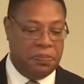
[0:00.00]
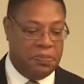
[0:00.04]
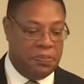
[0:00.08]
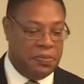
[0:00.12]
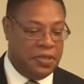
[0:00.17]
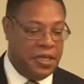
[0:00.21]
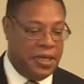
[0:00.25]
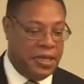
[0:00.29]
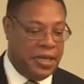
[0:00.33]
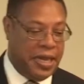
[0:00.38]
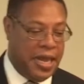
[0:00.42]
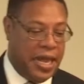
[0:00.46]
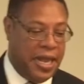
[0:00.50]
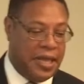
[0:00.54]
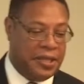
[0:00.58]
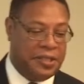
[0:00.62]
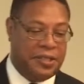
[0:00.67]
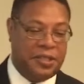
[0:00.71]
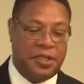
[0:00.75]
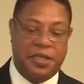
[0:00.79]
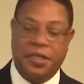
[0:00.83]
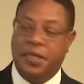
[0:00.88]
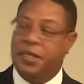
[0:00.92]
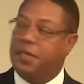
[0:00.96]
take
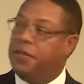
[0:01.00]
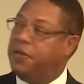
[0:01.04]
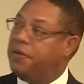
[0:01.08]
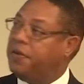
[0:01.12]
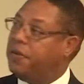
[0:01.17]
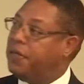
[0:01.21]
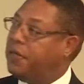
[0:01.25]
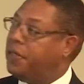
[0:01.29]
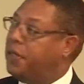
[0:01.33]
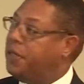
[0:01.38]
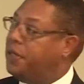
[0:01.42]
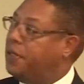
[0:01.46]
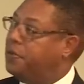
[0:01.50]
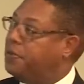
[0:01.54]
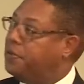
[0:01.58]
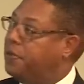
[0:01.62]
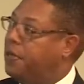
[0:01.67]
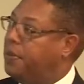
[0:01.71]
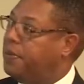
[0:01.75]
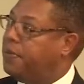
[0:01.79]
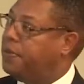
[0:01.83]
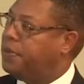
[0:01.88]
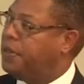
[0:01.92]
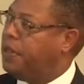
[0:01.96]
action, then you can get in
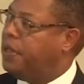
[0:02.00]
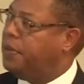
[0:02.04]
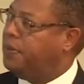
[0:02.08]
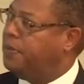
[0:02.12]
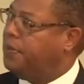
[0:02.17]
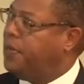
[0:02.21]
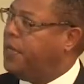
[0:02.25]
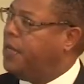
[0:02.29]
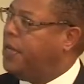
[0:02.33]
trouble. So